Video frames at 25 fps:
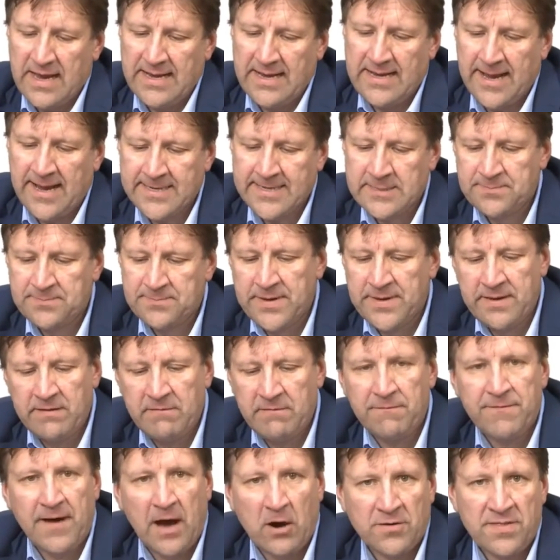it has
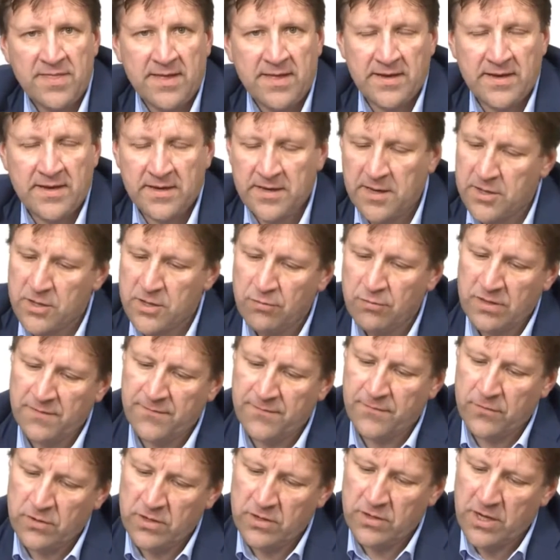been found that it is
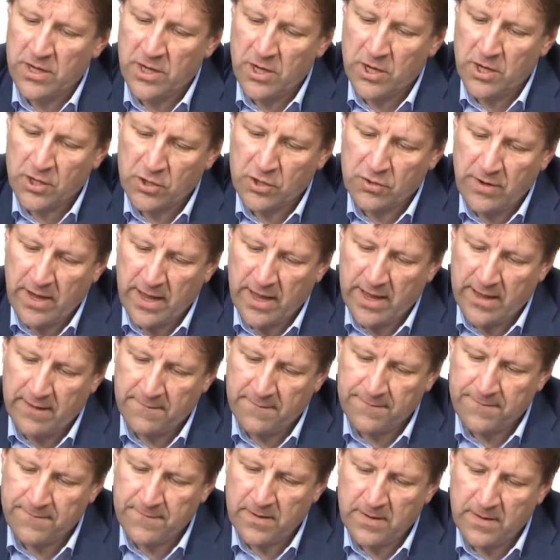useful to
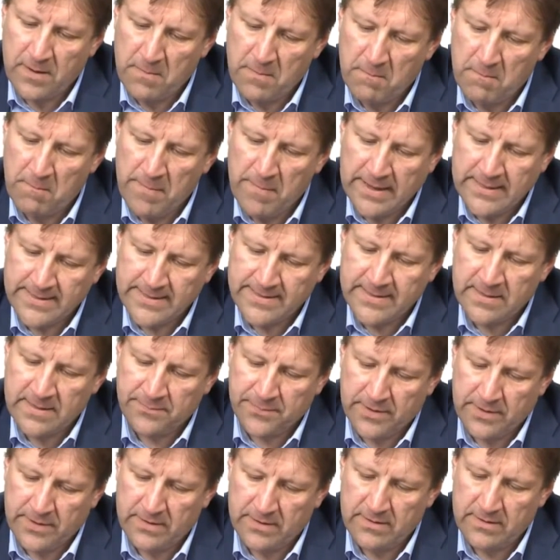have
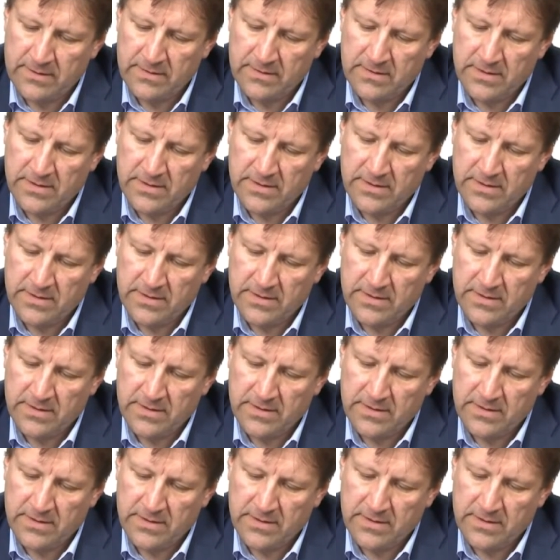multiple